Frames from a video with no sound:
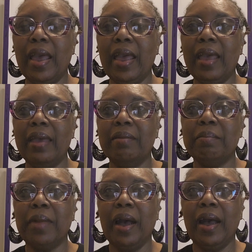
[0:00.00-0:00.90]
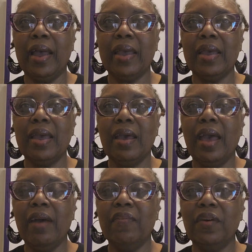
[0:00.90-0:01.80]
and my
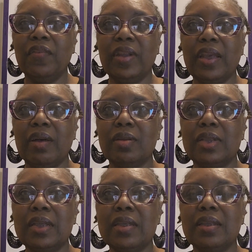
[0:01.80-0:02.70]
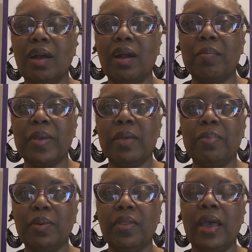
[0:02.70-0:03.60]
FO videos. These are
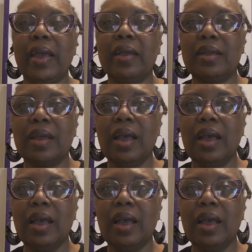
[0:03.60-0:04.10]
people that